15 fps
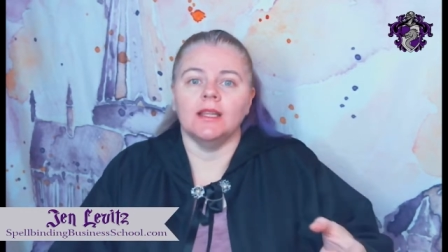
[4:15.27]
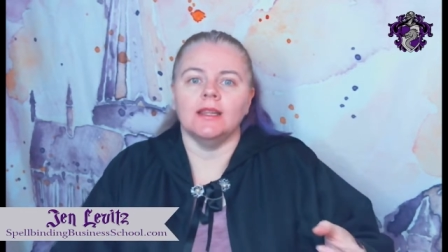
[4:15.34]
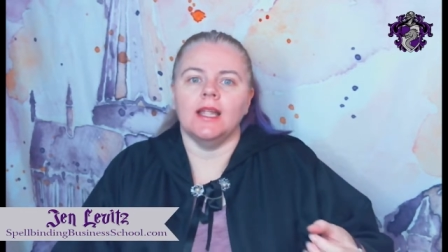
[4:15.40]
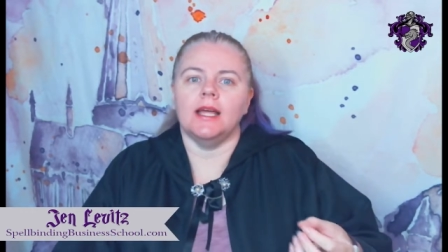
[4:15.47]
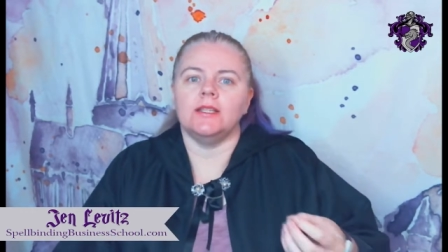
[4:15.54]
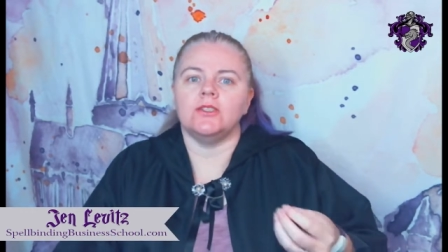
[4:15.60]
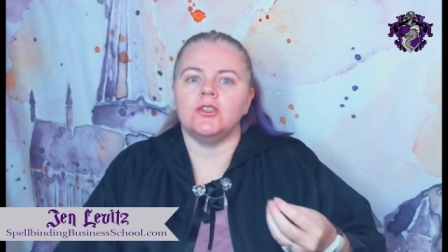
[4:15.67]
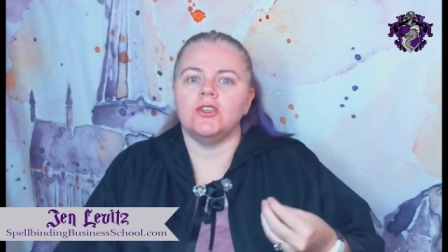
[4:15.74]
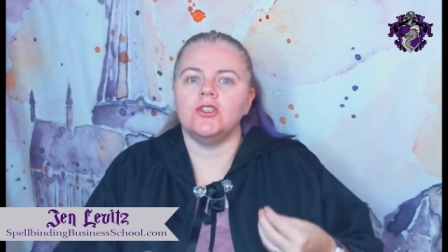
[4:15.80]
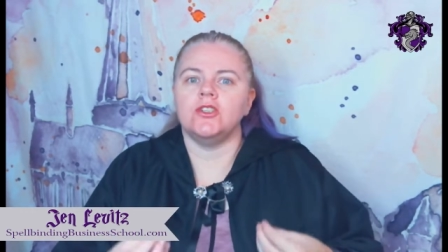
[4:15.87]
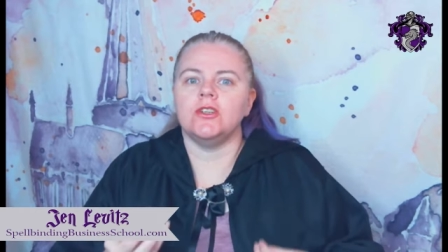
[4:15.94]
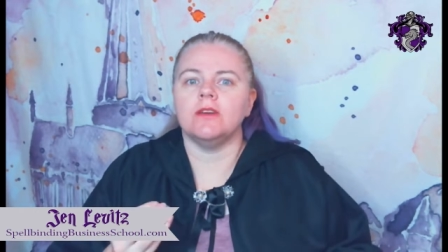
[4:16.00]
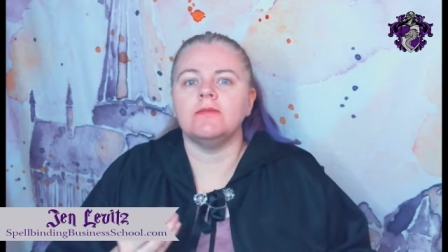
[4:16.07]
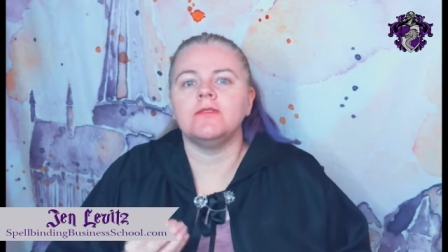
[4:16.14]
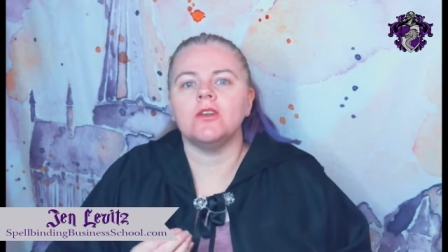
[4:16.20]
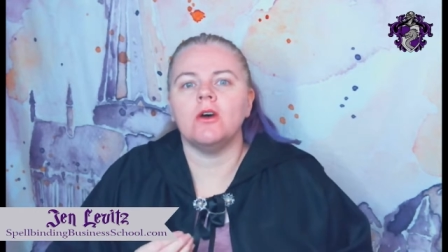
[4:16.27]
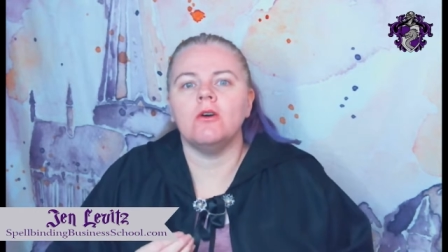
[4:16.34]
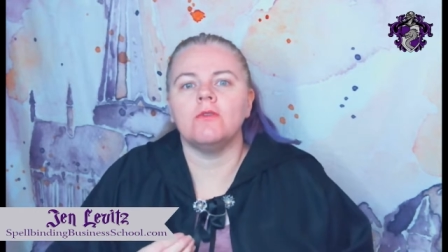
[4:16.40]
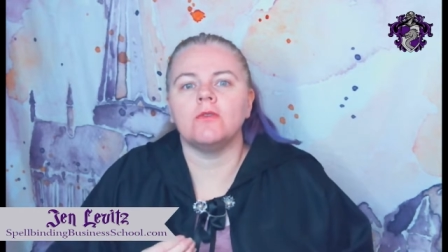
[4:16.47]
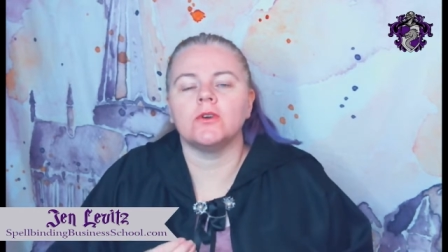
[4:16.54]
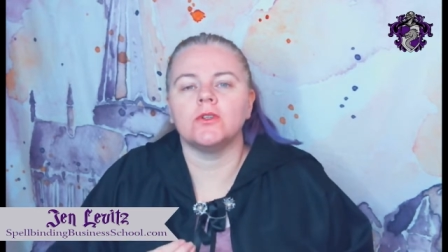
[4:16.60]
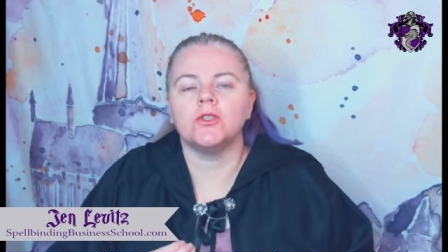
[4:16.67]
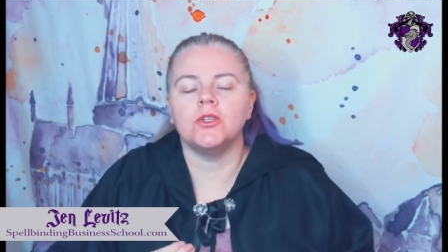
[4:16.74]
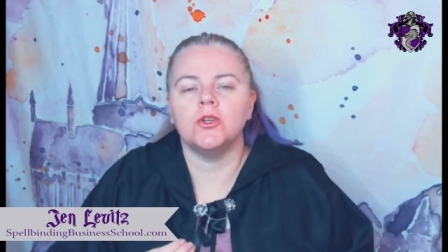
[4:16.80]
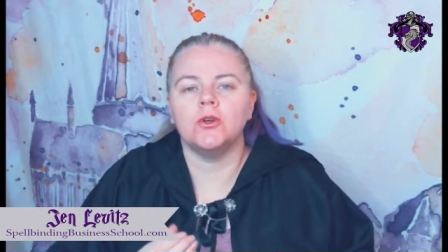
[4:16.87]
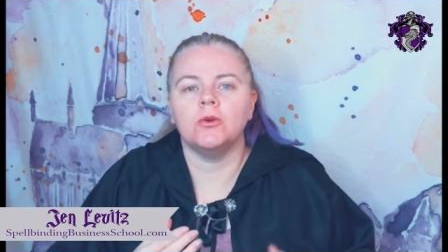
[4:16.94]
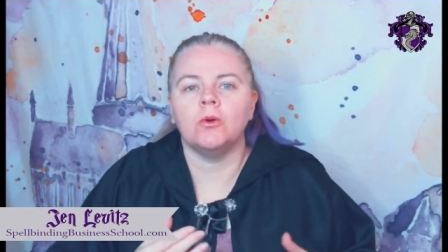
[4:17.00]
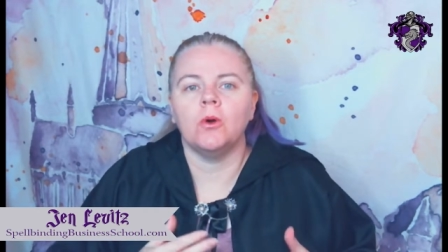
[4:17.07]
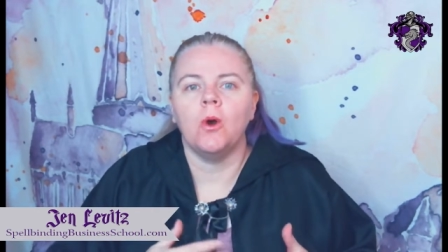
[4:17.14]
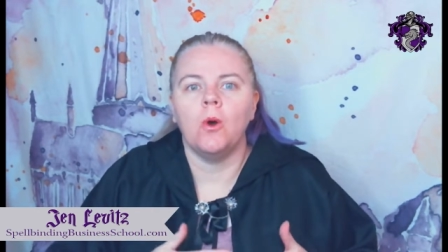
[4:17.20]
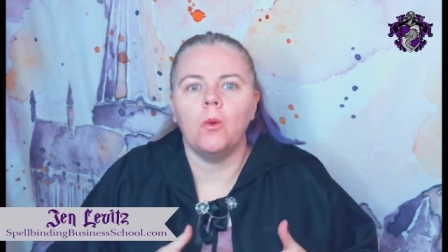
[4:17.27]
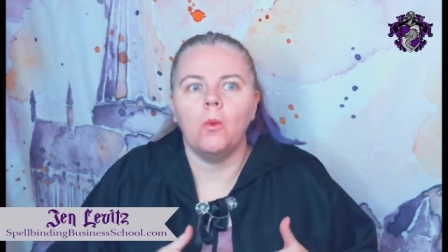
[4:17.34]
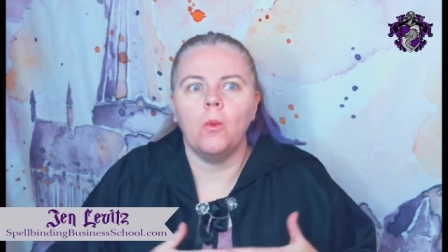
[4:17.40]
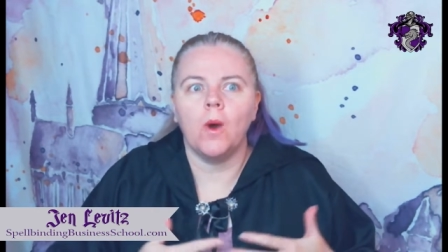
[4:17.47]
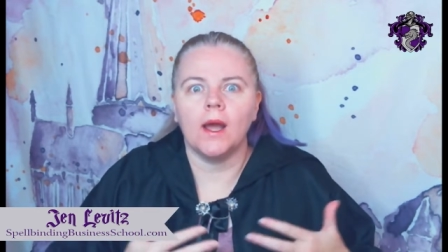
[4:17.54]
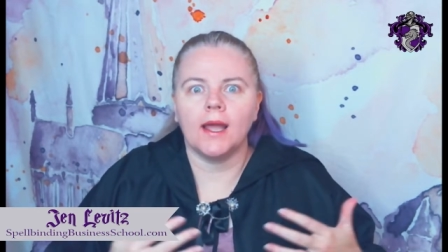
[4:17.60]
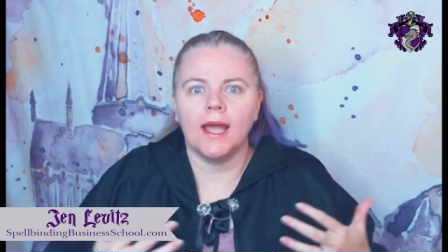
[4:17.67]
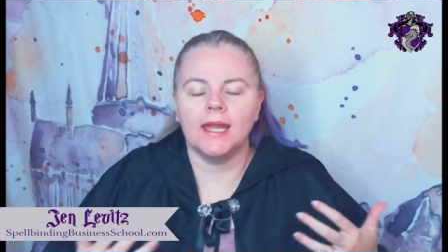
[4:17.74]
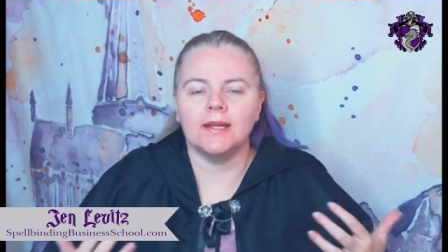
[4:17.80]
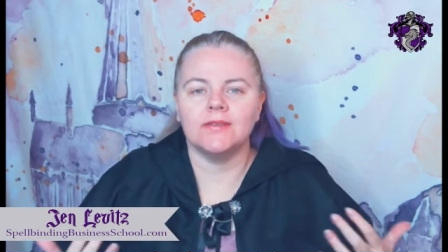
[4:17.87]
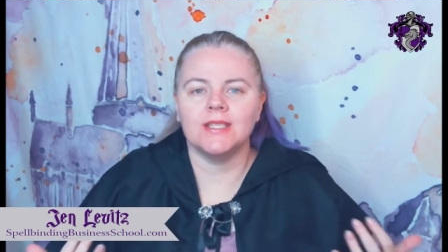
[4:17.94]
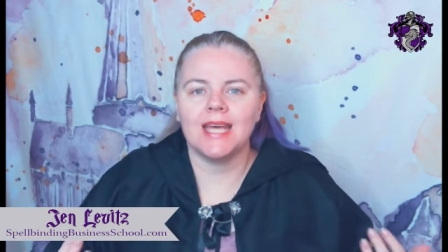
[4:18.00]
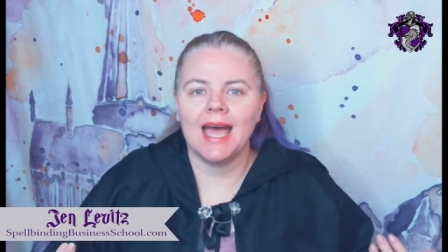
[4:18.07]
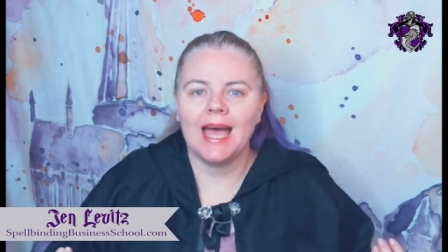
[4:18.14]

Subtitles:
let's shift over to what kind of